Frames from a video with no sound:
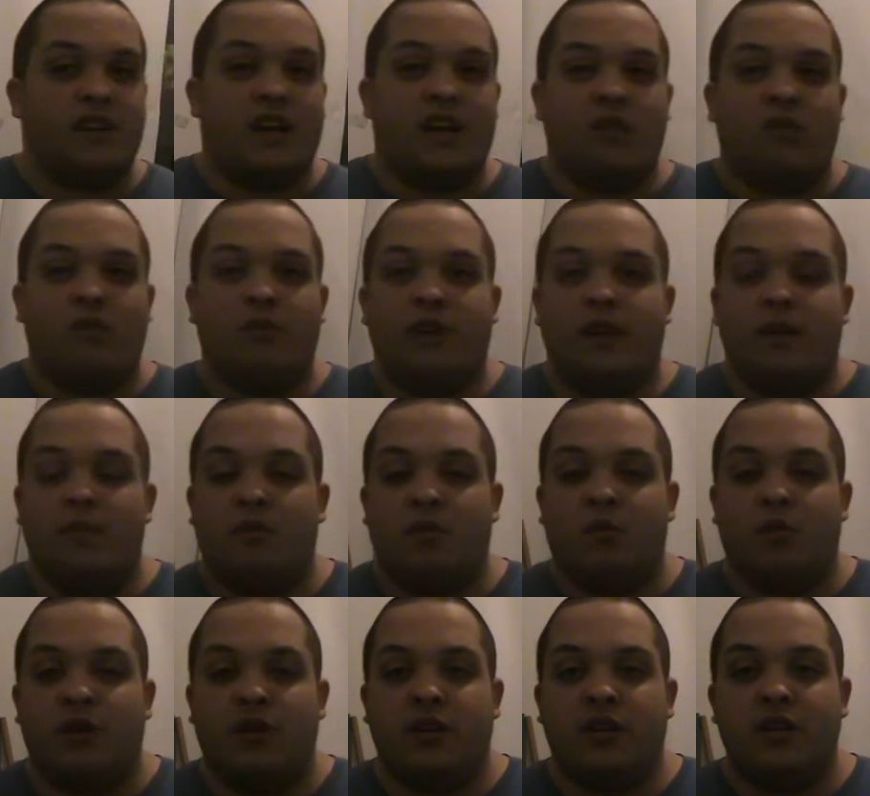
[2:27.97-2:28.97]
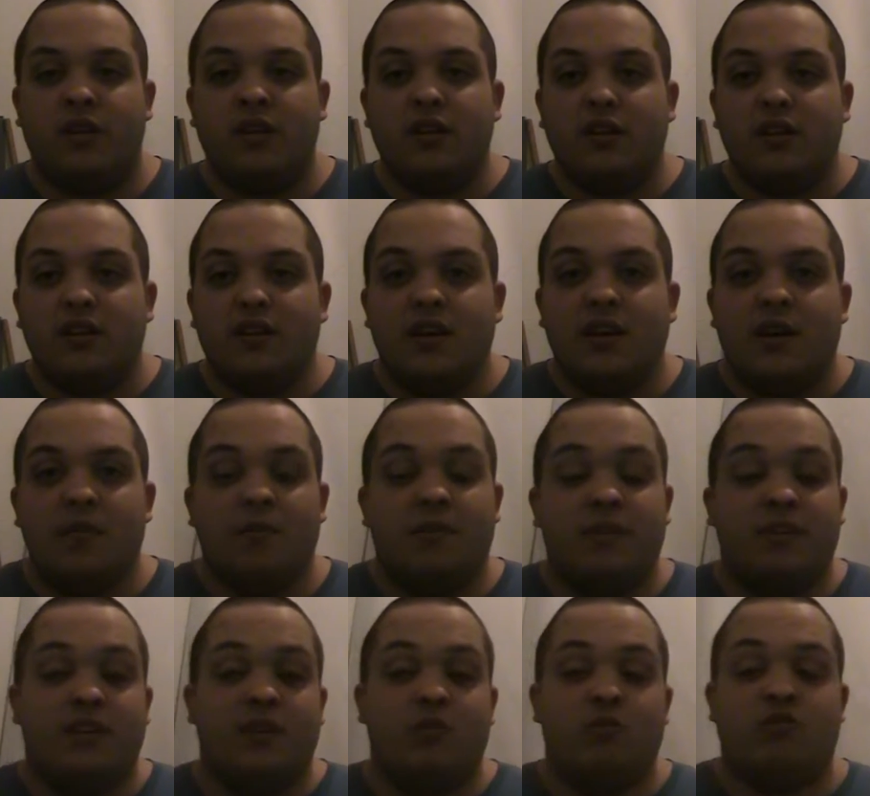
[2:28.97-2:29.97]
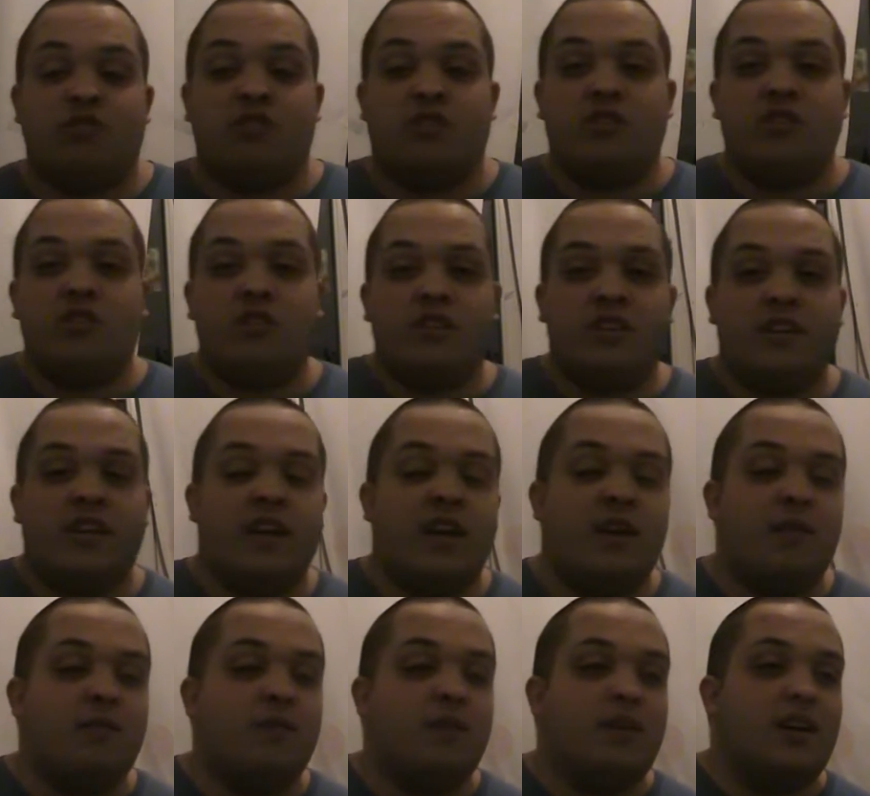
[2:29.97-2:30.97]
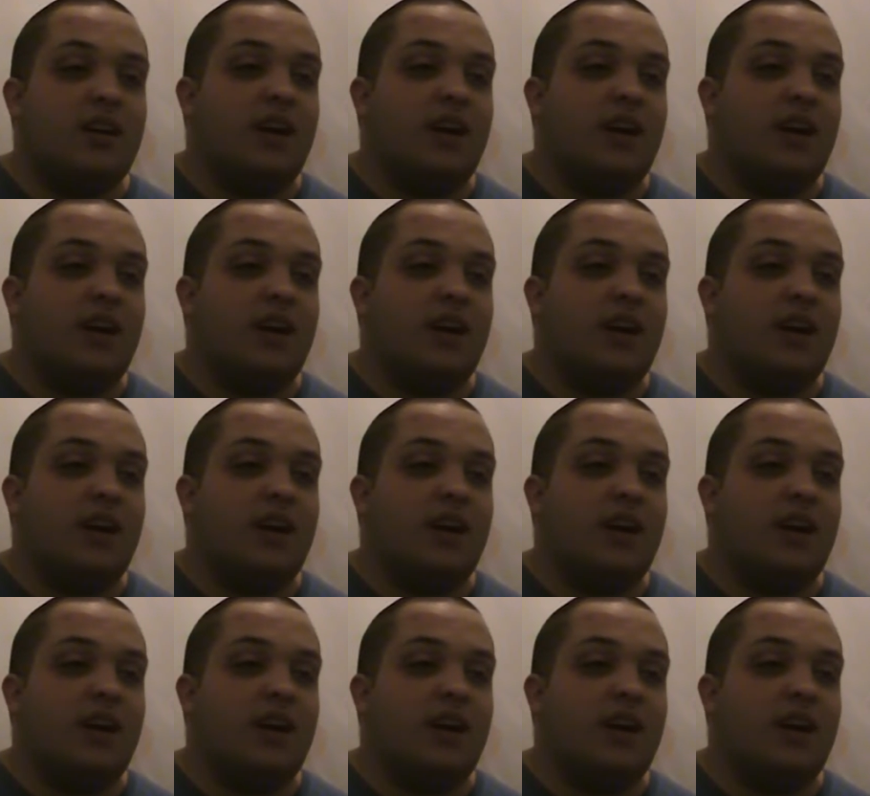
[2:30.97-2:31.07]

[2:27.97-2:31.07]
I don't remember really. But it was a good game.